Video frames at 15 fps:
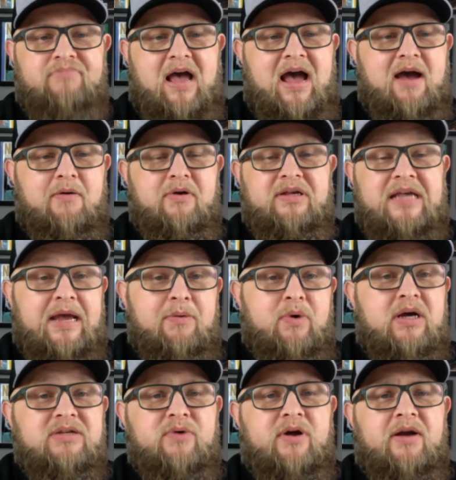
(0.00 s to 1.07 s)
it
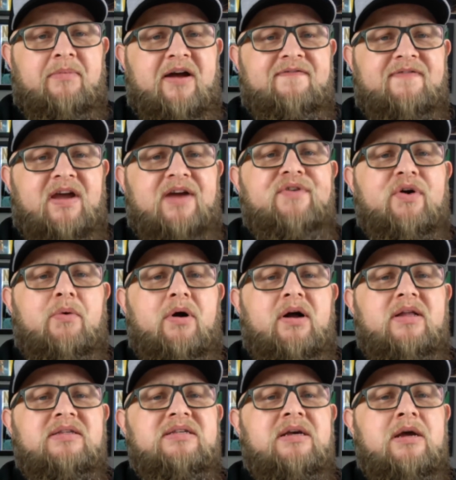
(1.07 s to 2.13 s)
was one of my favorite
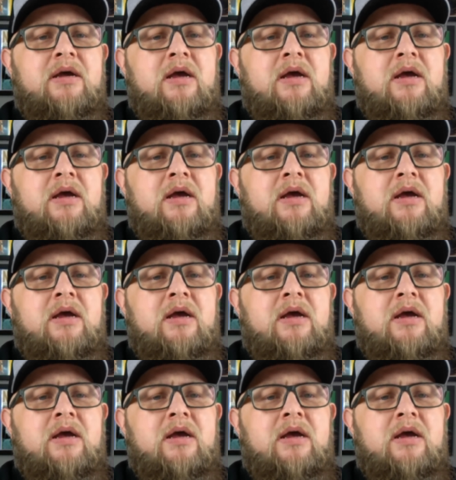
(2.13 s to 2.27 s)
ones.